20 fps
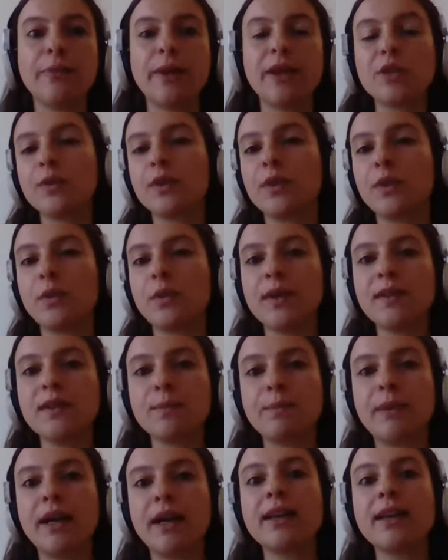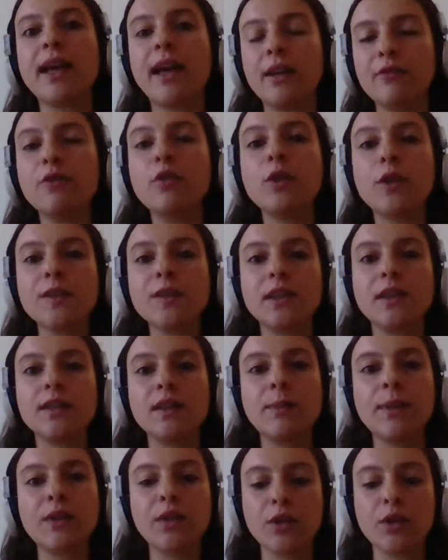the manifestations
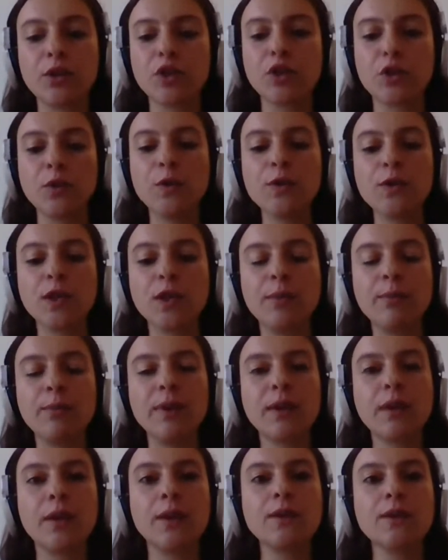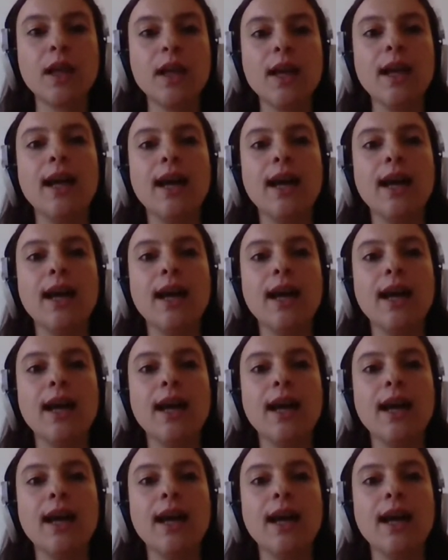of collective punishment in the West Bank